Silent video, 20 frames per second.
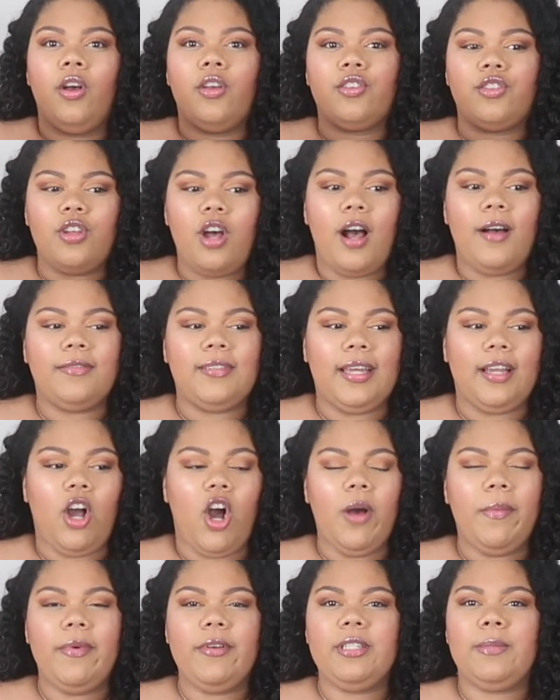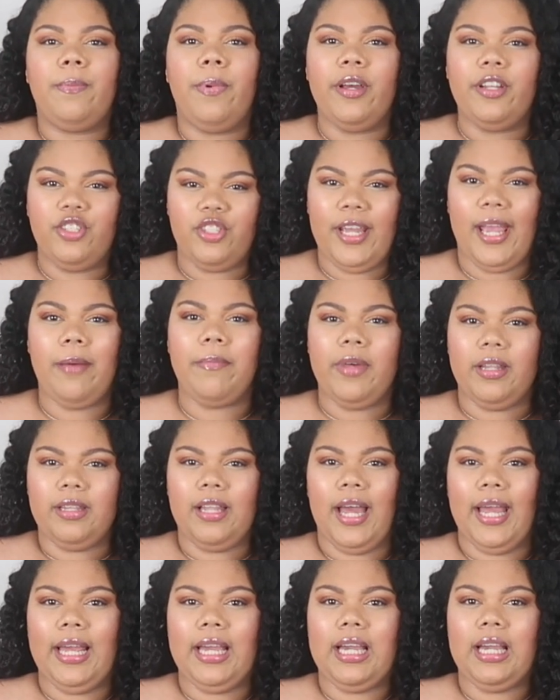soft, like almost pajama
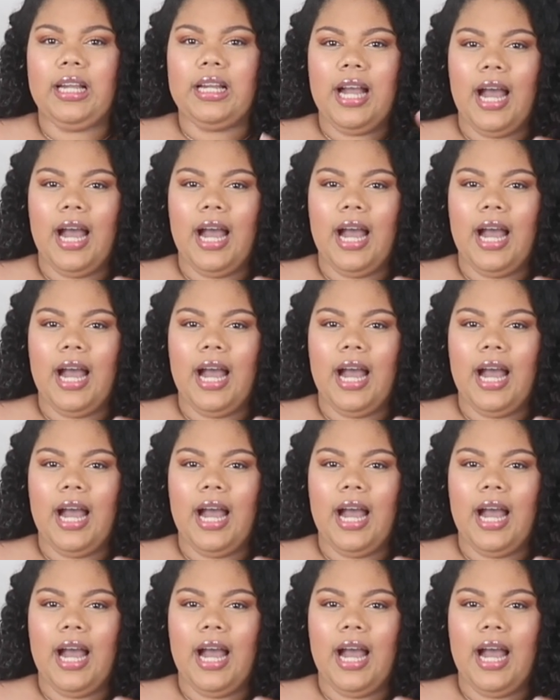like